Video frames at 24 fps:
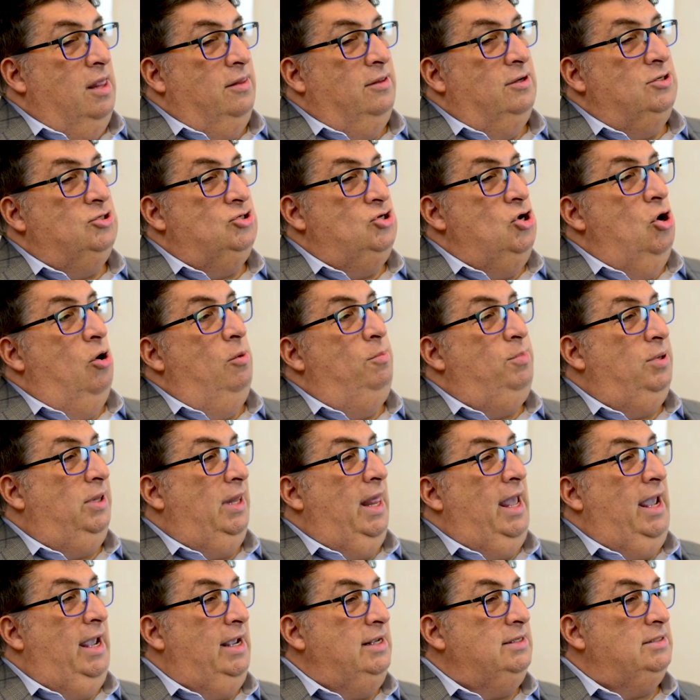There's no
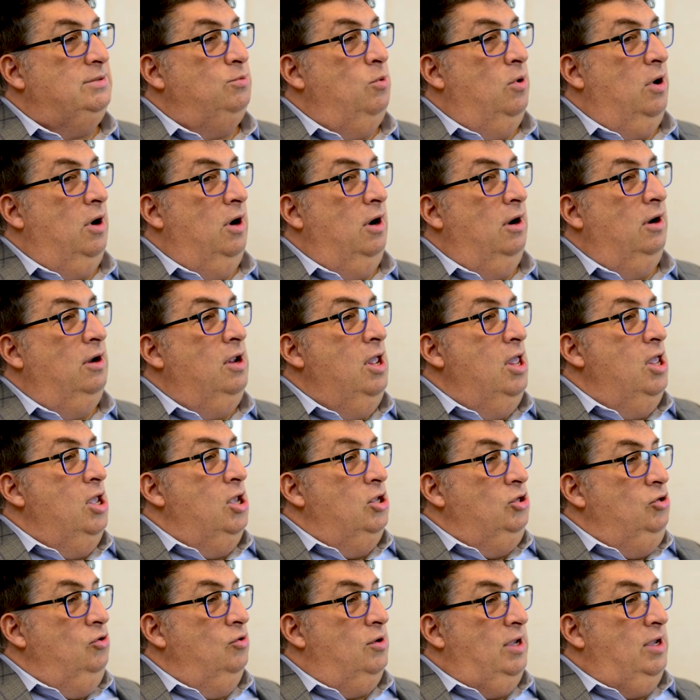place where
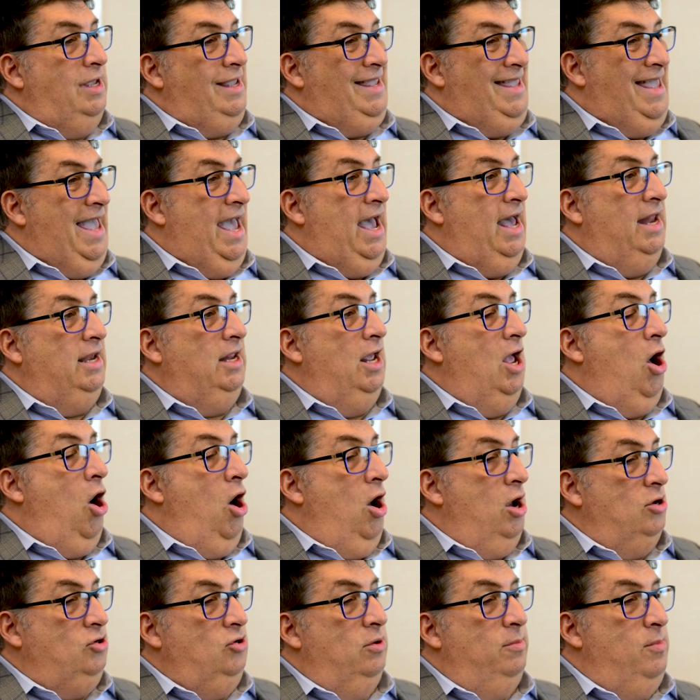you can get
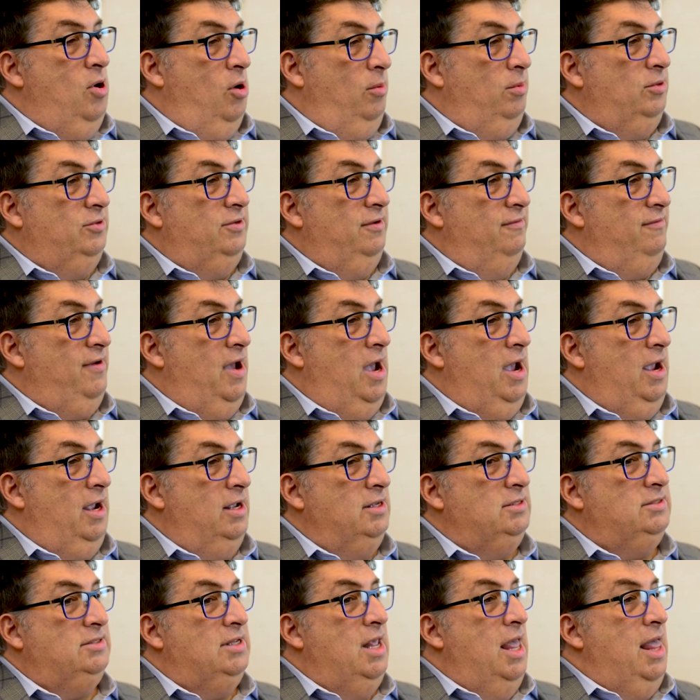on your mobile
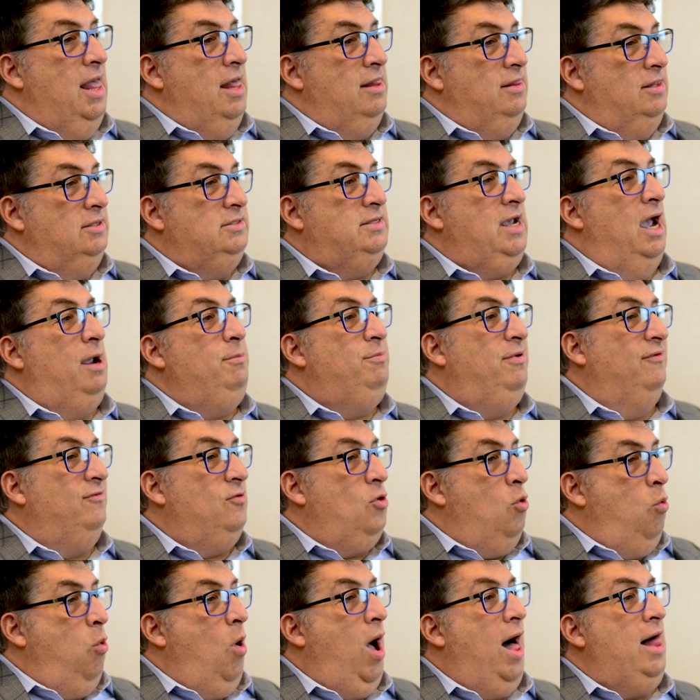device the type of
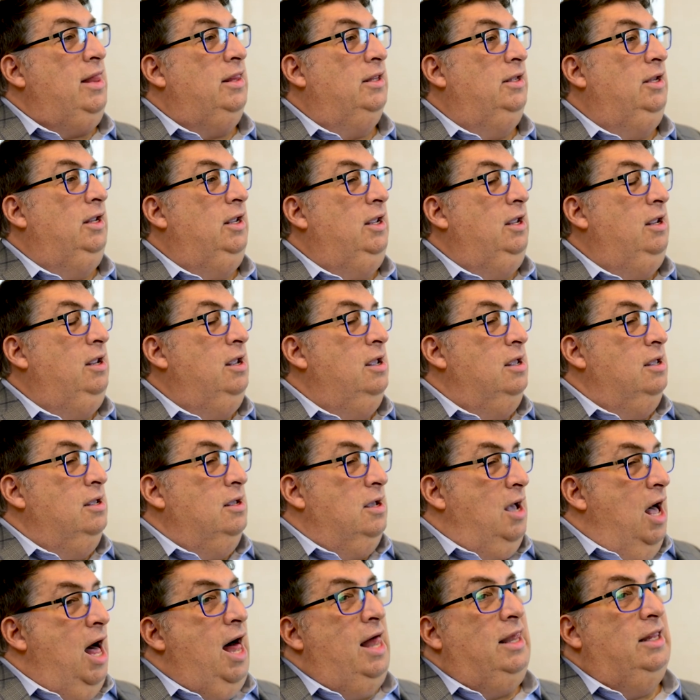quality
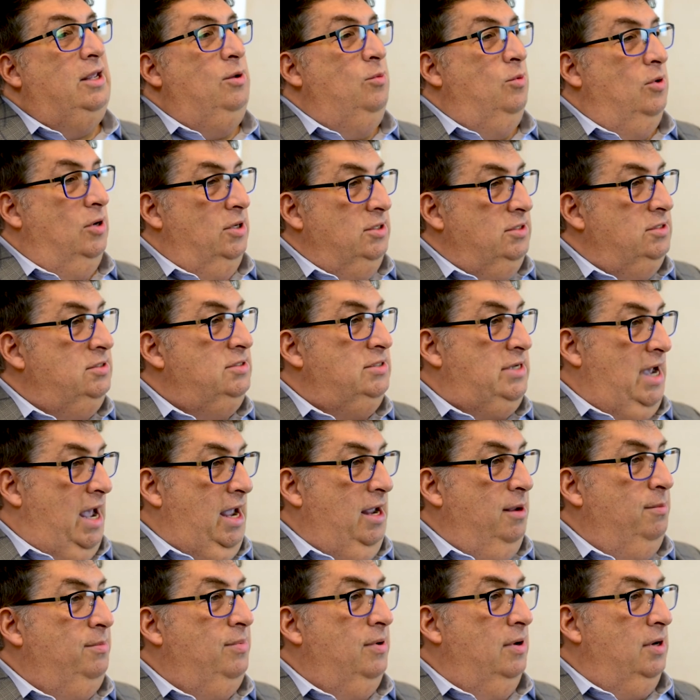Hollywood
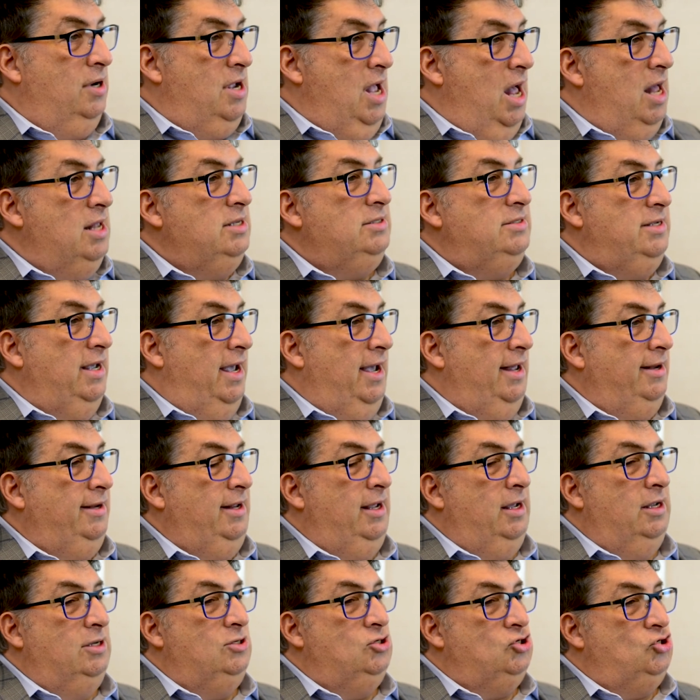type content
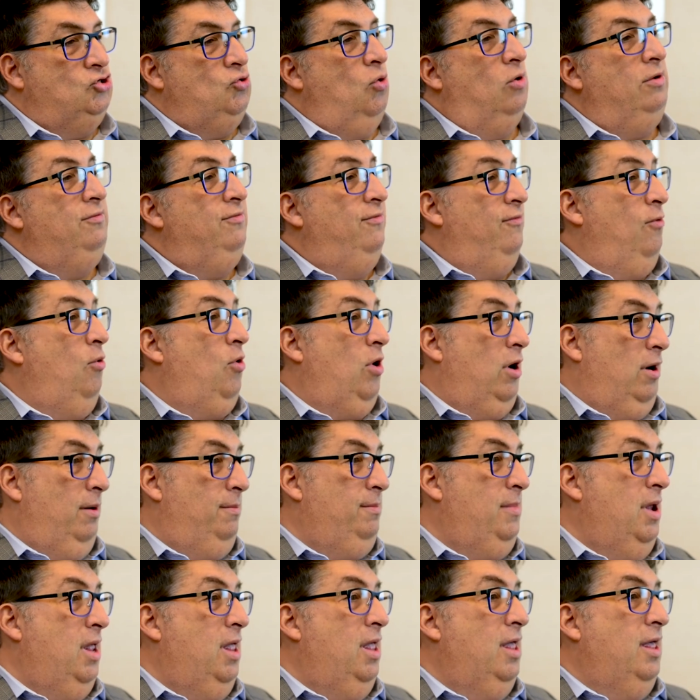in short
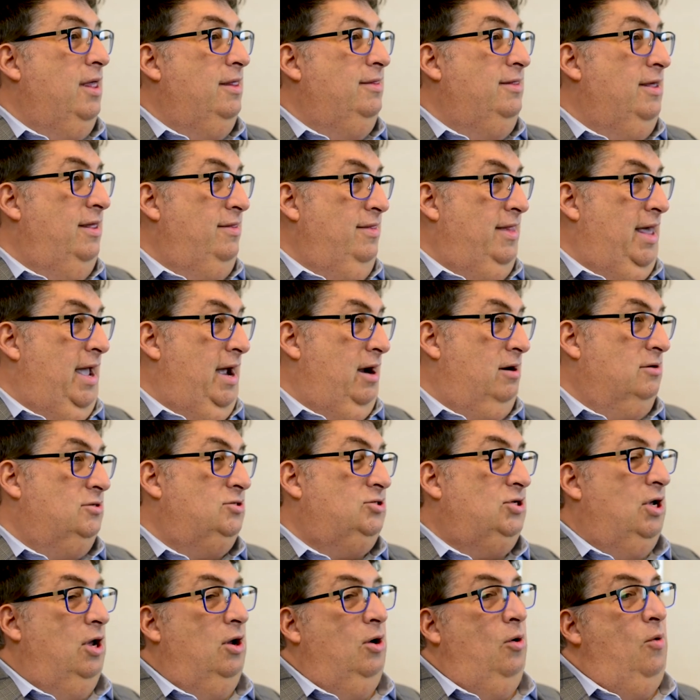form than there.
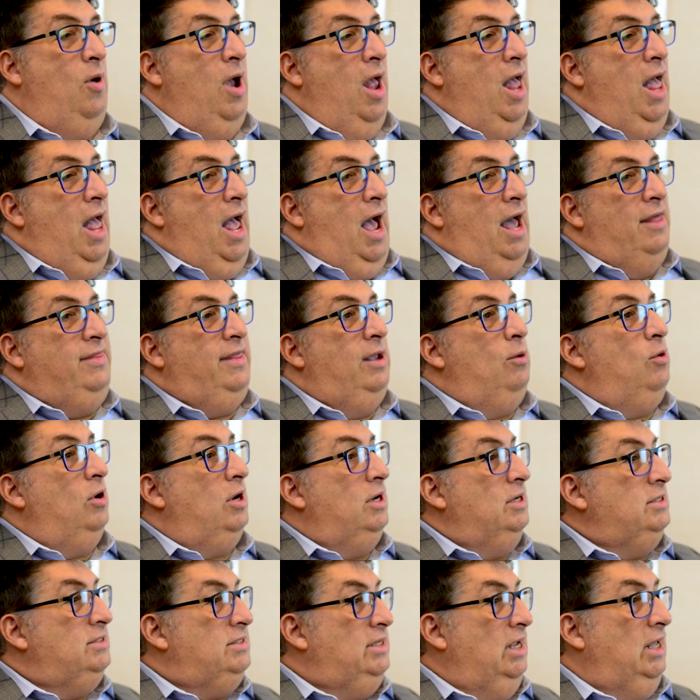So I think we're
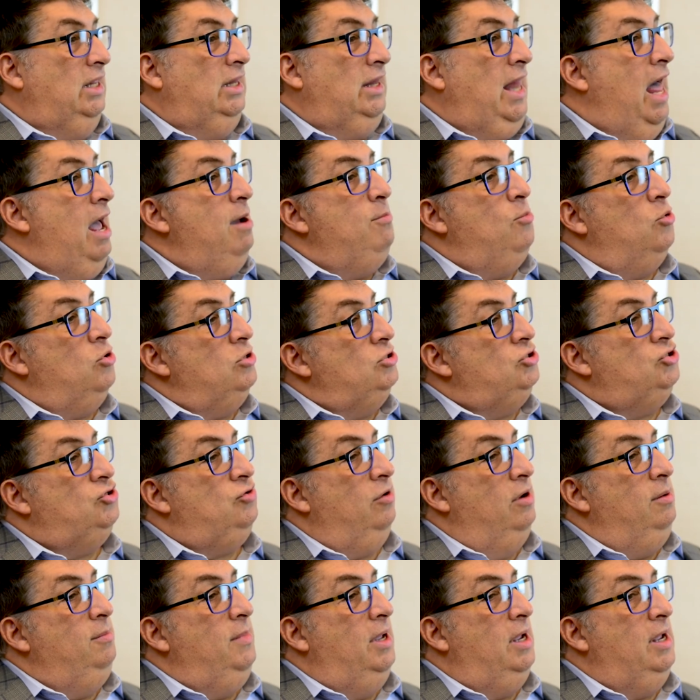going to see a lot more
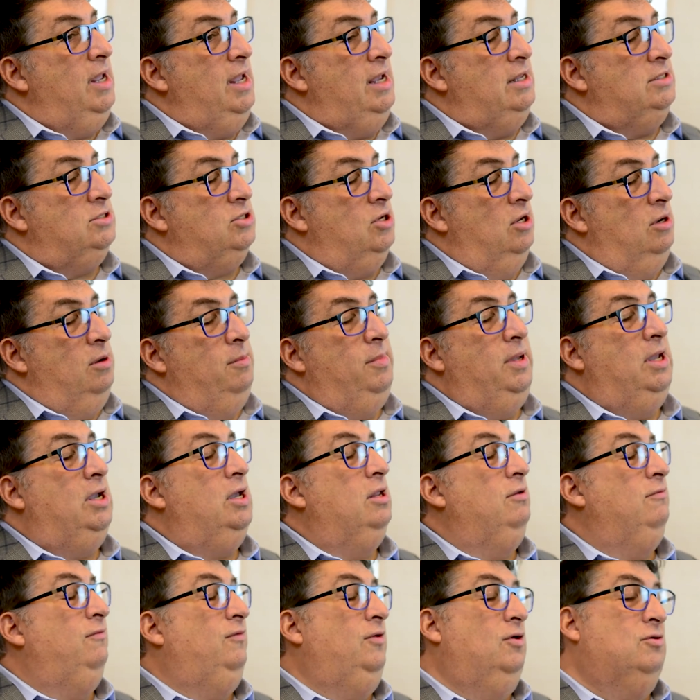streaming. It's going to be
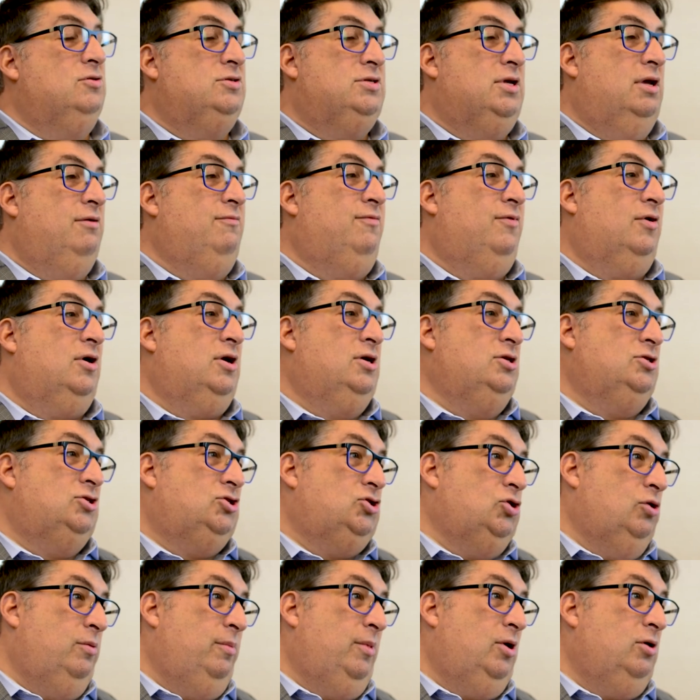confusing for
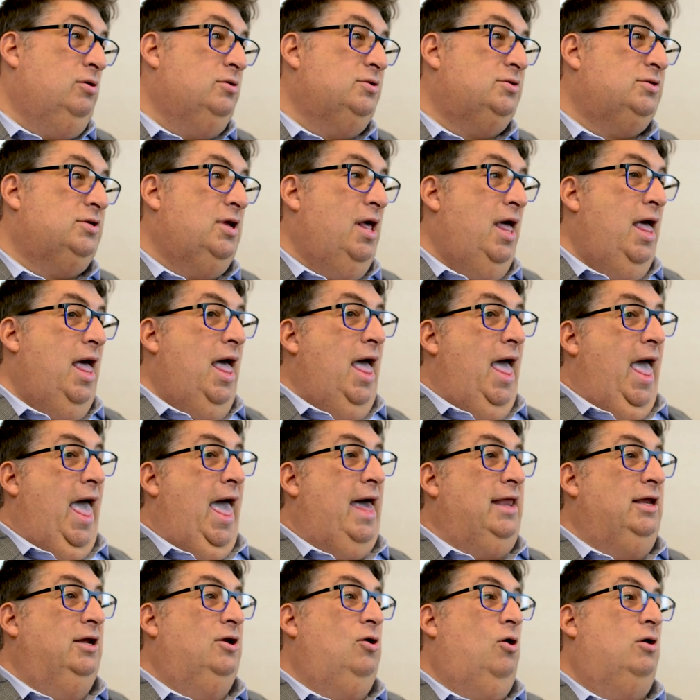consumers. Yeah.
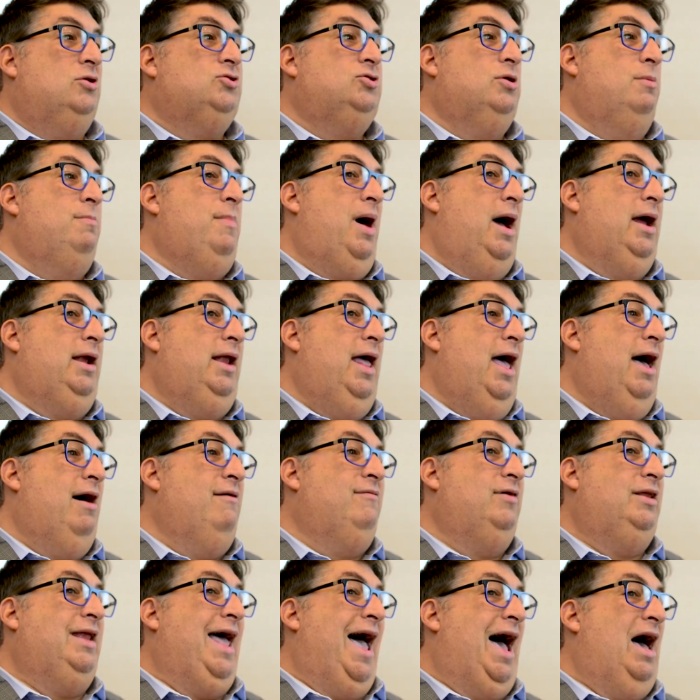And it also might
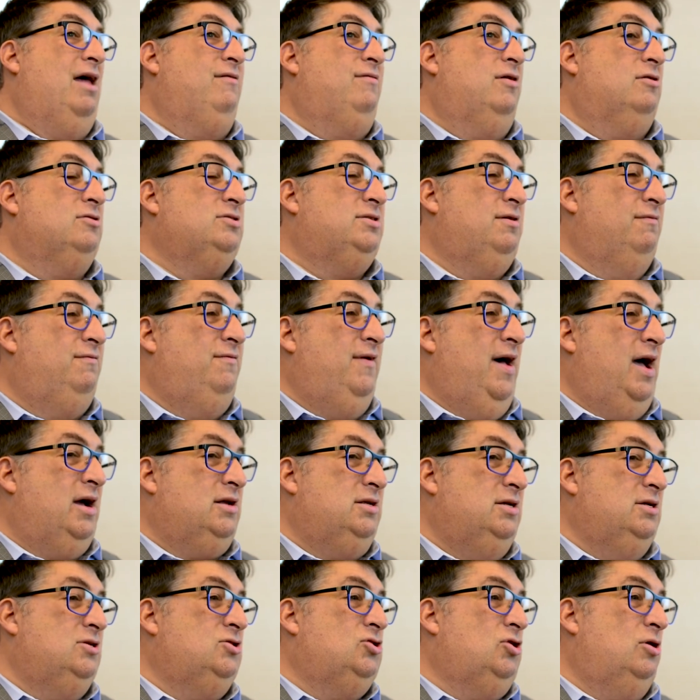have an adverse
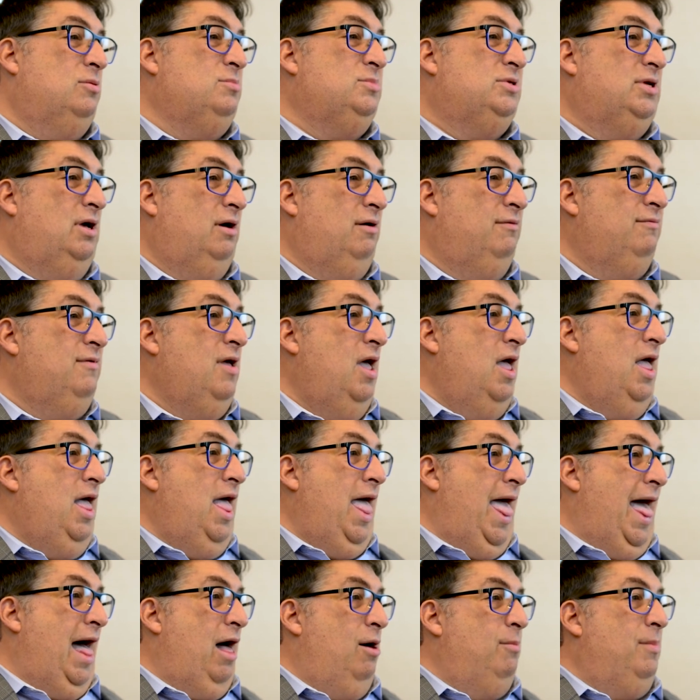effect in terms of
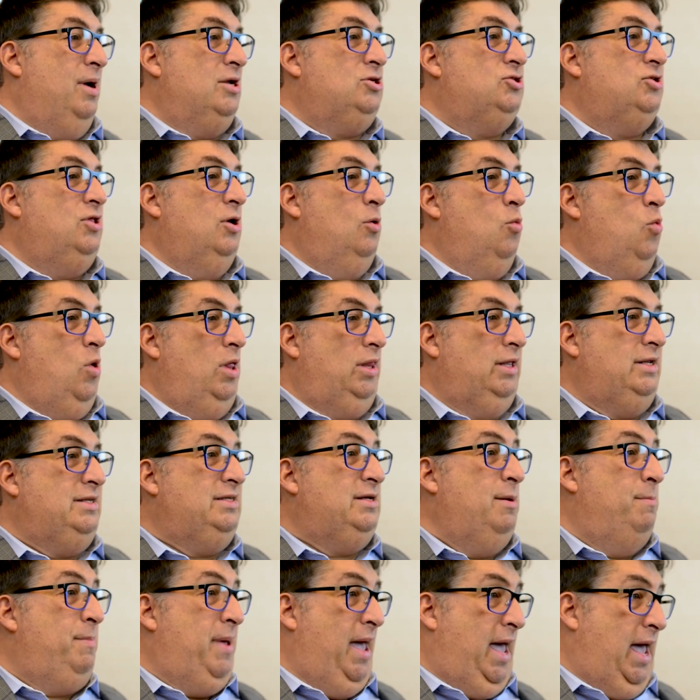how much they're willing
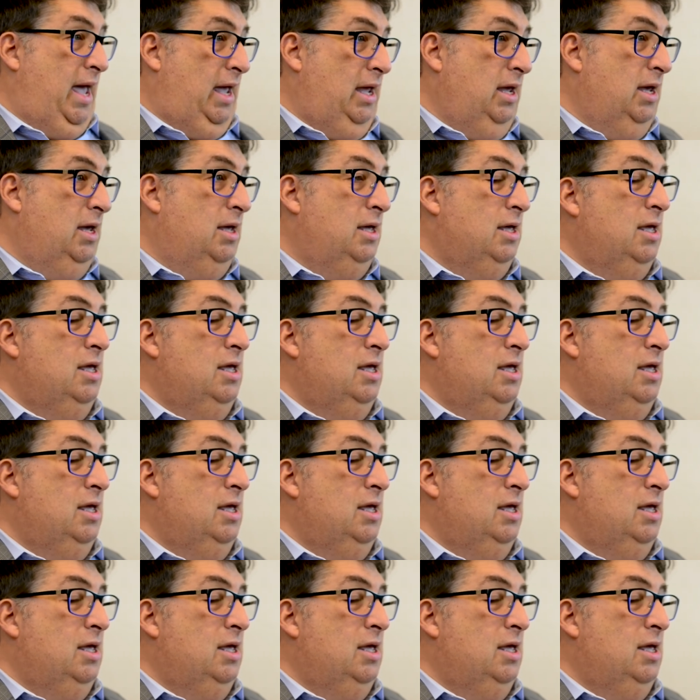to pay